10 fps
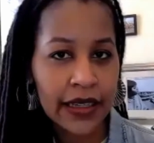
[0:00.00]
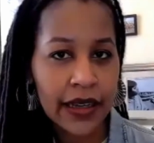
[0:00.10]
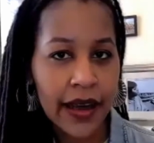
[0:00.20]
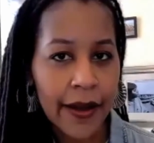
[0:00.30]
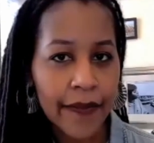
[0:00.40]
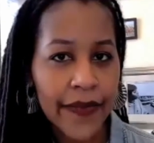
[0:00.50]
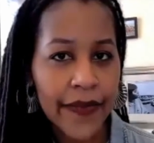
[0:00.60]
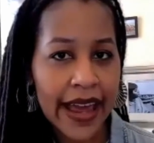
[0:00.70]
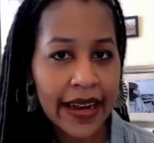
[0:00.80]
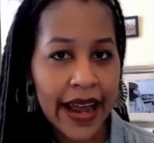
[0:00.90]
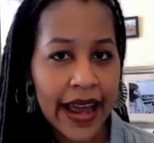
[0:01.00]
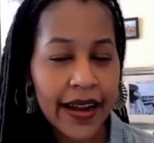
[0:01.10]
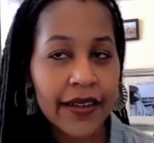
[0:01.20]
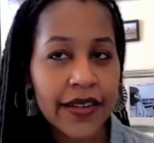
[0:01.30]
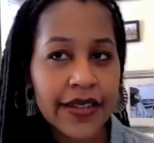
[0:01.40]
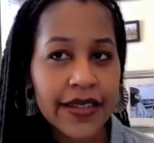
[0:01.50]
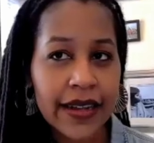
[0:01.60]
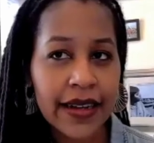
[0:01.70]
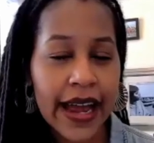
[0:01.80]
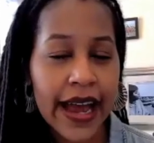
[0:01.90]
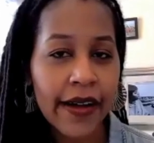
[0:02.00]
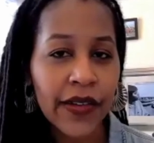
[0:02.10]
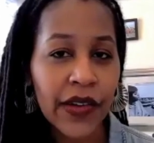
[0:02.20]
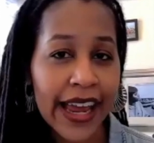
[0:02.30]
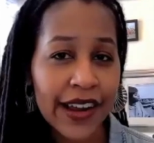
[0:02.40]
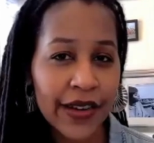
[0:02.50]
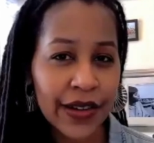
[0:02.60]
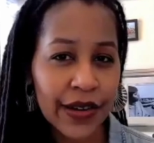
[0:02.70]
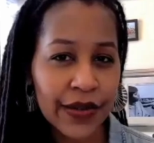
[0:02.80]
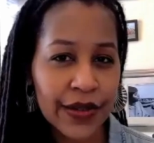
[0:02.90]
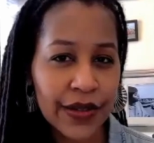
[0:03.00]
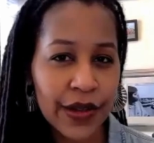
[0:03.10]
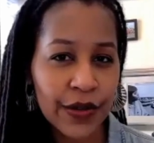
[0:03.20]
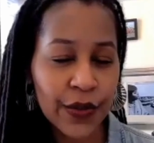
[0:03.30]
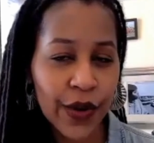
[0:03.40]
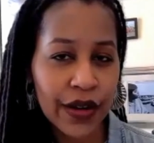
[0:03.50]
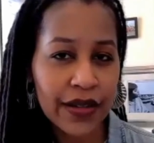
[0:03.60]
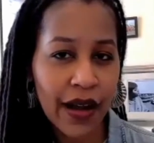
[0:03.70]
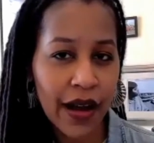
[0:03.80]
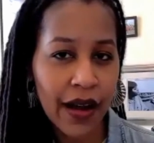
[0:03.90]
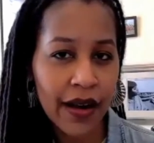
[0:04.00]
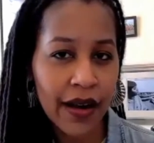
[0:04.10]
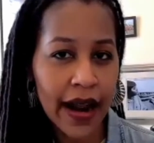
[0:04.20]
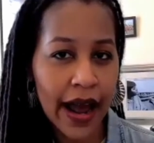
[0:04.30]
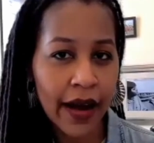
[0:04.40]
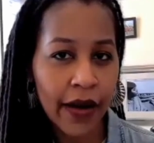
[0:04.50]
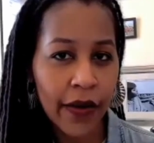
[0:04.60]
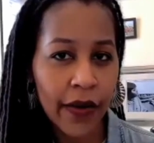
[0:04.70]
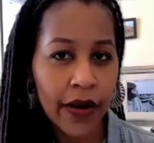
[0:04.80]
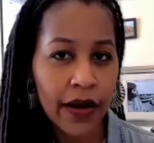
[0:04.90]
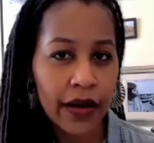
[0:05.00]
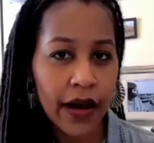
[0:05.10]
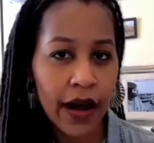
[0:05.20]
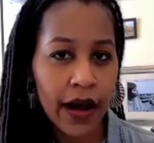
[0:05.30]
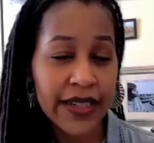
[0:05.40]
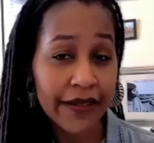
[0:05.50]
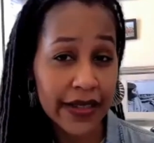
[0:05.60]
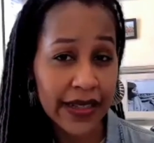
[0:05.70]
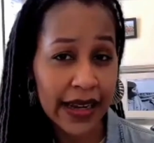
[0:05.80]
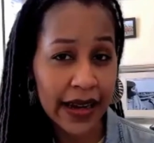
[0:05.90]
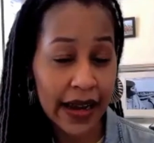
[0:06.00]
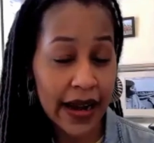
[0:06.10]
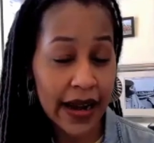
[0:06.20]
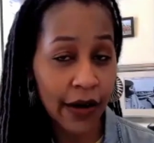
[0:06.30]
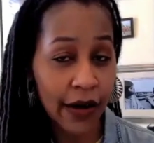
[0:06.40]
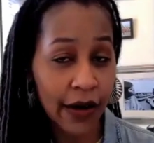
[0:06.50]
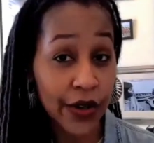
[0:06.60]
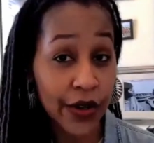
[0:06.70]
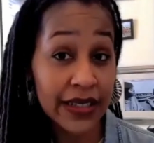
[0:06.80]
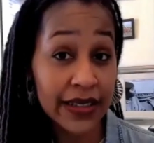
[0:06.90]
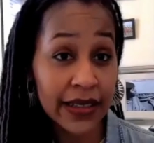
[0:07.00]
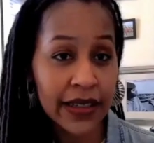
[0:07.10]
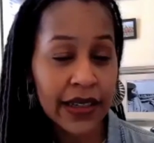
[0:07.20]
and understanding how layered those works are and how devastating and how gorgeous.